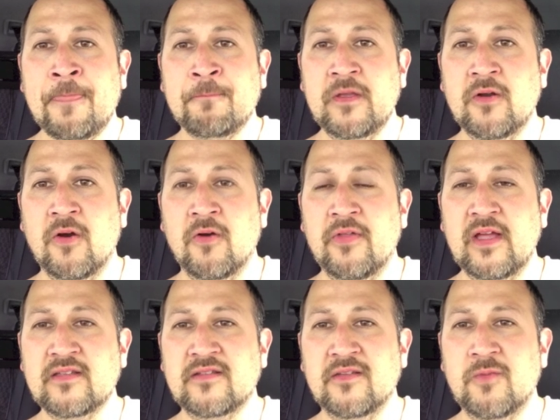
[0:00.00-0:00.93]
You know,
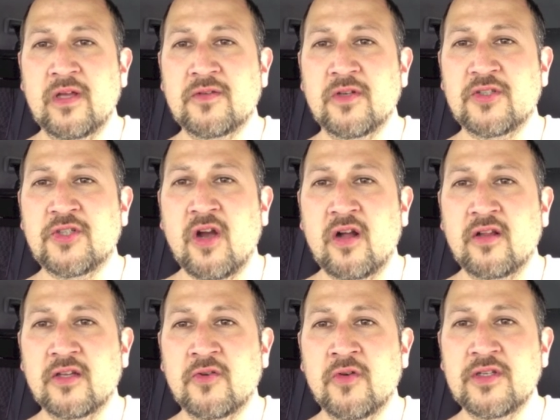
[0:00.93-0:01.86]
that's that's what a
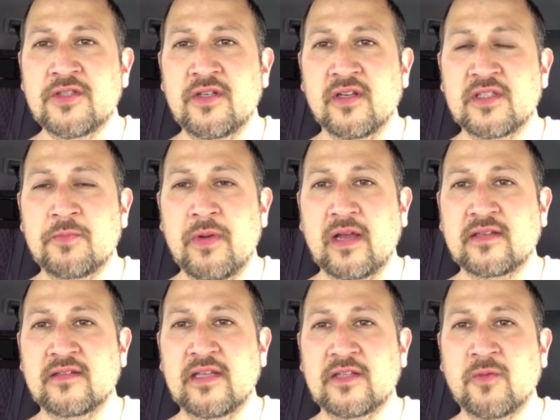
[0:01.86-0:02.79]
chocolate Christian
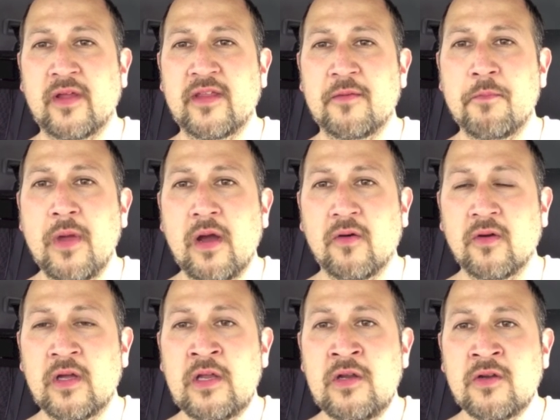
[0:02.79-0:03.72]
expects. That's why they melt
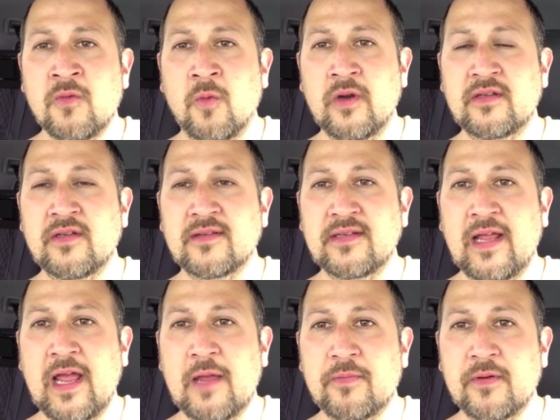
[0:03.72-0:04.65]
when it doesn't
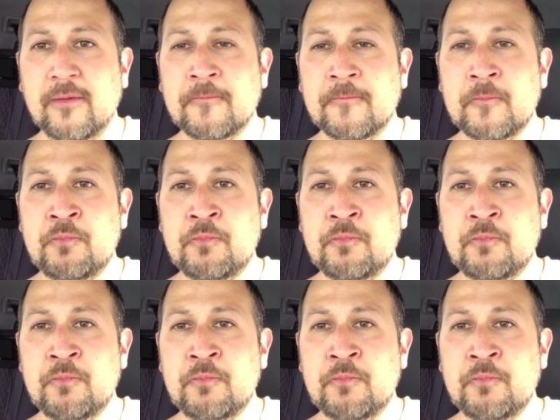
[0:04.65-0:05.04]
happen.